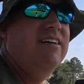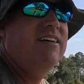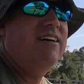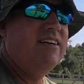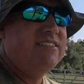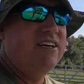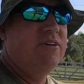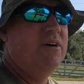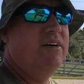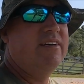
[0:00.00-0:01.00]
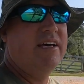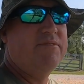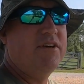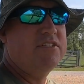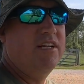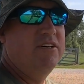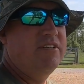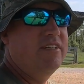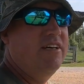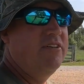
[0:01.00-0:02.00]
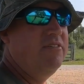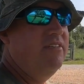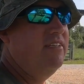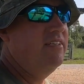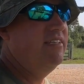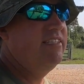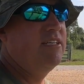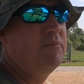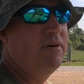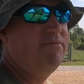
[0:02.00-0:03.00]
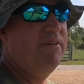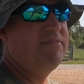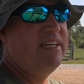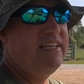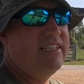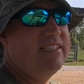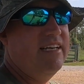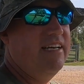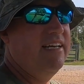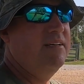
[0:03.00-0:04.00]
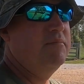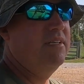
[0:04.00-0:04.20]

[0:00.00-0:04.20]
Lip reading: Alright, so got our first load unload. He's gonna bring 15 at a time.